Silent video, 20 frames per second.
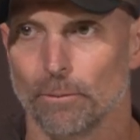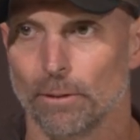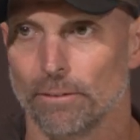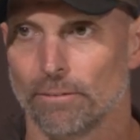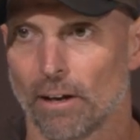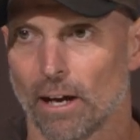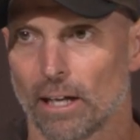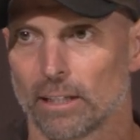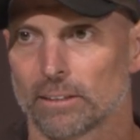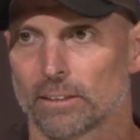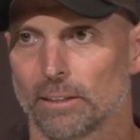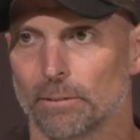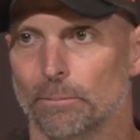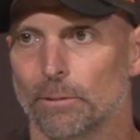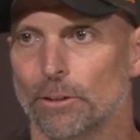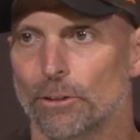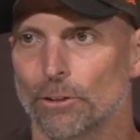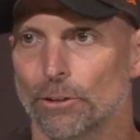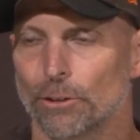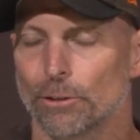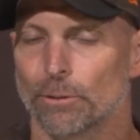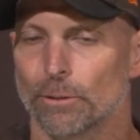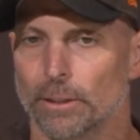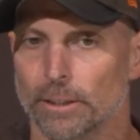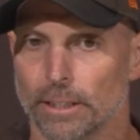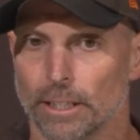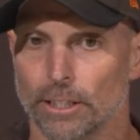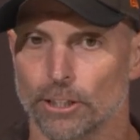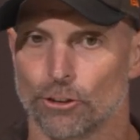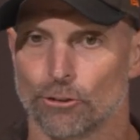we've asked him to do
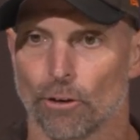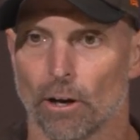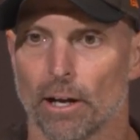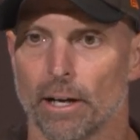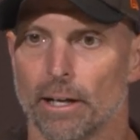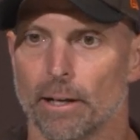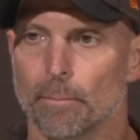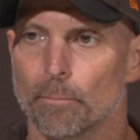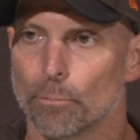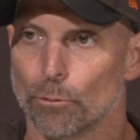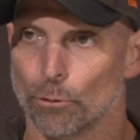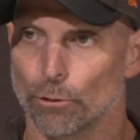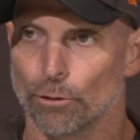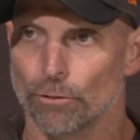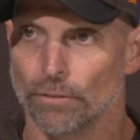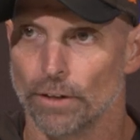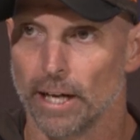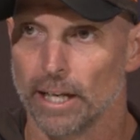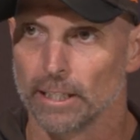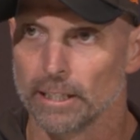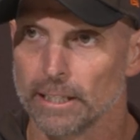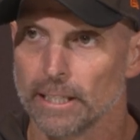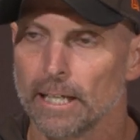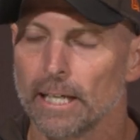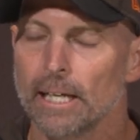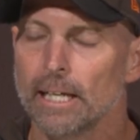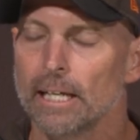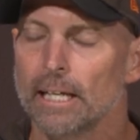and, and try to improve daily.